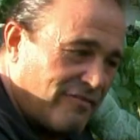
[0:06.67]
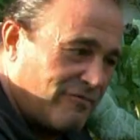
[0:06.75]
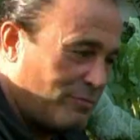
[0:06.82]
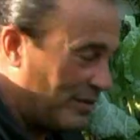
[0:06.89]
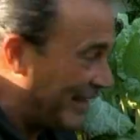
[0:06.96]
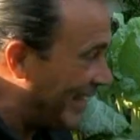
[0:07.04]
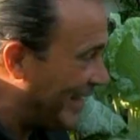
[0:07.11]
of
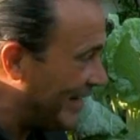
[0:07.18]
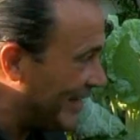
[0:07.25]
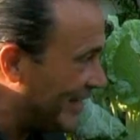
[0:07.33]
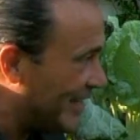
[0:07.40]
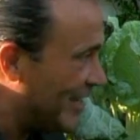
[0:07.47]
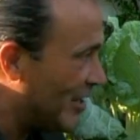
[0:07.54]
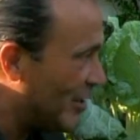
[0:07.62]

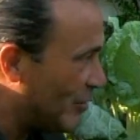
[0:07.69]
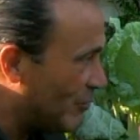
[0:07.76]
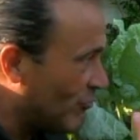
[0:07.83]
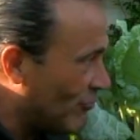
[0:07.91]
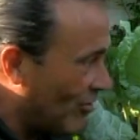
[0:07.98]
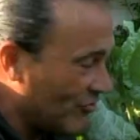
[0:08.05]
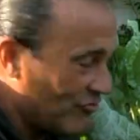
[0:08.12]
planting
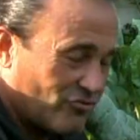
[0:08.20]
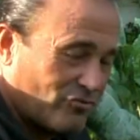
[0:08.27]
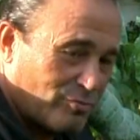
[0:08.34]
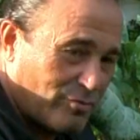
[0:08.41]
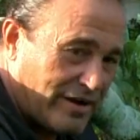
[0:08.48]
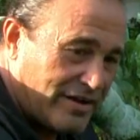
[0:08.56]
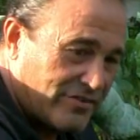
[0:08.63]
Brussels
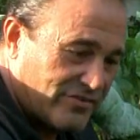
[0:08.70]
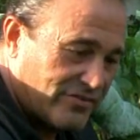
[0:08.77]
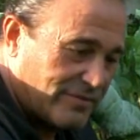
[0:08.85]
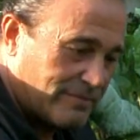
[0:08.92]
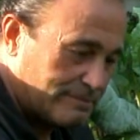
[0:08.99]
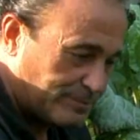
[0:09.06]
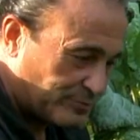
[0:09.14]
sprouts,
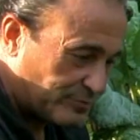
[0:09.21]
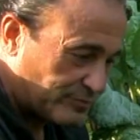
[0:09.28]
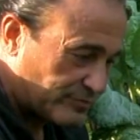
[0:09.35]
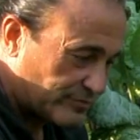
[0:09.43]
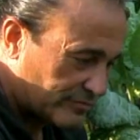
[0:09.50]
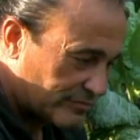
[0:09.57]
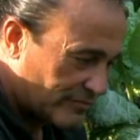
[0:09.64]

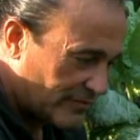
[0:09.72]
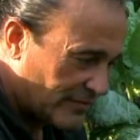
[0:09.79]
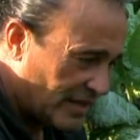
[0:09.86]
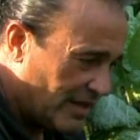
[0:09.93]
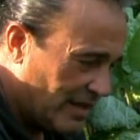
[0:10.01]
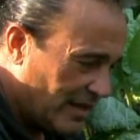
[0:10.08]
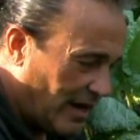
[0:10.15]

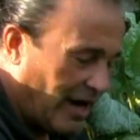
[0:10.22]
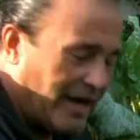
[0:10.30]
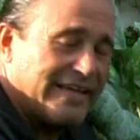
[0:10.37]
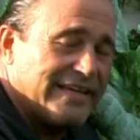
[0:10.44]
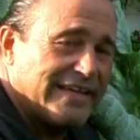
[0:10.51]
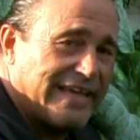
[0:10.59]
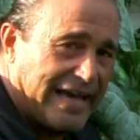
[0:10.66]
I
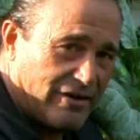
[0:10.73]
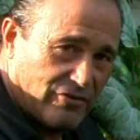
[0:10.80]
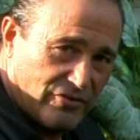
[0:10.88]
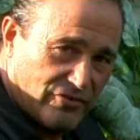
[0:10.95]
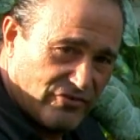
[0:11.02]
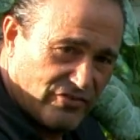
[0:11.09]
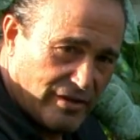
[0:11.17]

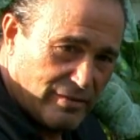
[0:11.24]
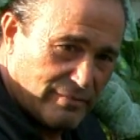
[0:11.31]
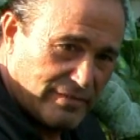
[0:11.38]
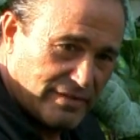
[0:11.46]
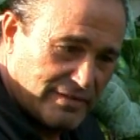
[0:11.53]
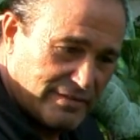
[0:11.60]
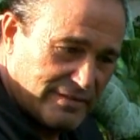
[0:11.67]
encountered some
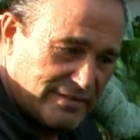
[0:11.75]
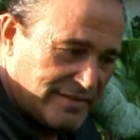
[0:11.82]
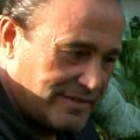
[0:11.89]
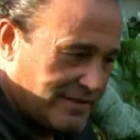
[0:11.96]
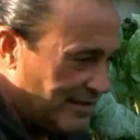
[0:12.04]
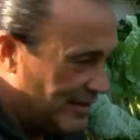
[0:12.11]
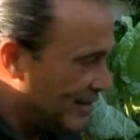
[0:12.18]

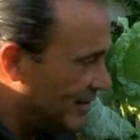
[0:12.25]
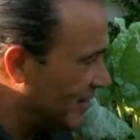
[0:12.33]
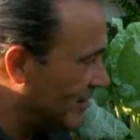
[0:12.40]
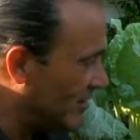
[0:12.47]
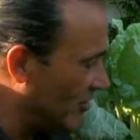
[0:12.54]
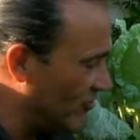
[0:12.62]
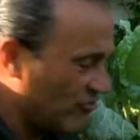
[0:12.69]

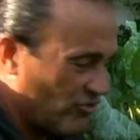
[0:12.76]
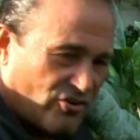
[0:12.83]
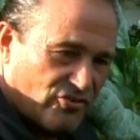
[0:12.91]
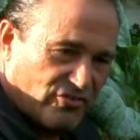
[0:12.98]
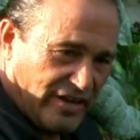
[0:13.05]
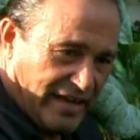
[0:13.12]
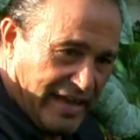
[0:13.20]

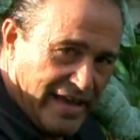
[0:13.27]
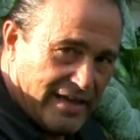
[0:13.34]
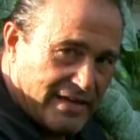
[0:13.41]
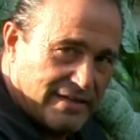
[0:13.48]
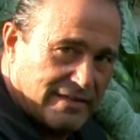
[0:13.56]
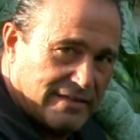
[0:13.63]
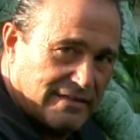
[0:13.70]
concerns I
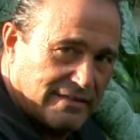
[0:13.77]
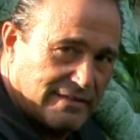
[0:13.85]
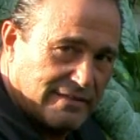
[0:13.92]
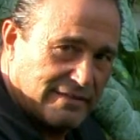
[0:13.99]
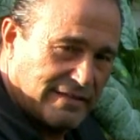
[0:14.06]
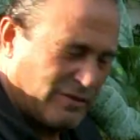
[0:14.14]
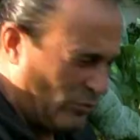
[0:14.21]
had,
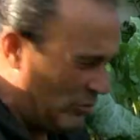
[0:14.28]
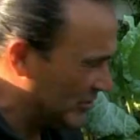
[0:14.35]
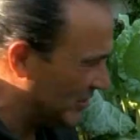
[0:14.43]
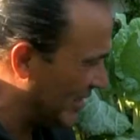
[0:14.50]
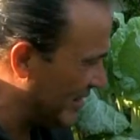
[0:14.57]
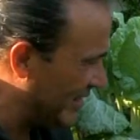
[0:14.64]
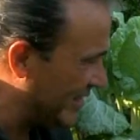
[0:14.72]

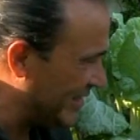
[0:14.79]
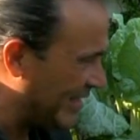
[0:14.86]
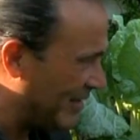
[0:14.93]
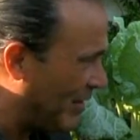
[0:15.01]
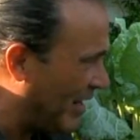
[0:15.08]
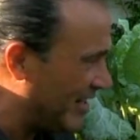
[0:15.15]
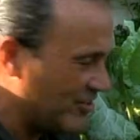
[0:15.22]
which I think they
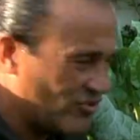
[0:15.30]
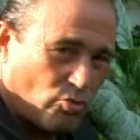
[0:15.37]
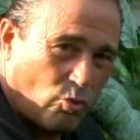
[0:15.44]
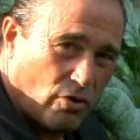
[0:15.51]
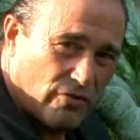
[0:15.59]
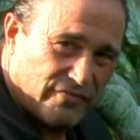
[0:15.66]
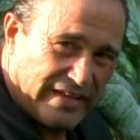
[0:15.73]
might have
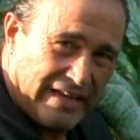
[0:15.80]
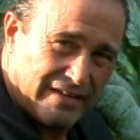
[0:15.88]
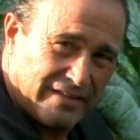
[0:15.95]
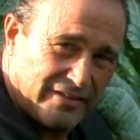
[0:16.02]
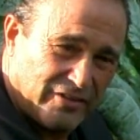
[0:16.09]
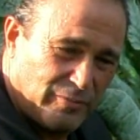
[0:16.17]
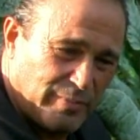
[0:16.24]
dwarfed out
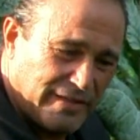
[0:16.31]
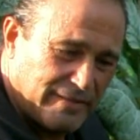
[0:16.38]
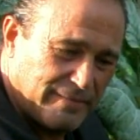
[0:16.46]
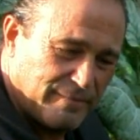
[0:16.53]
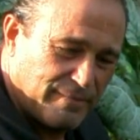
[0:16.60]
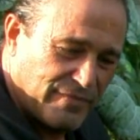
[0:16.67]
a little bit.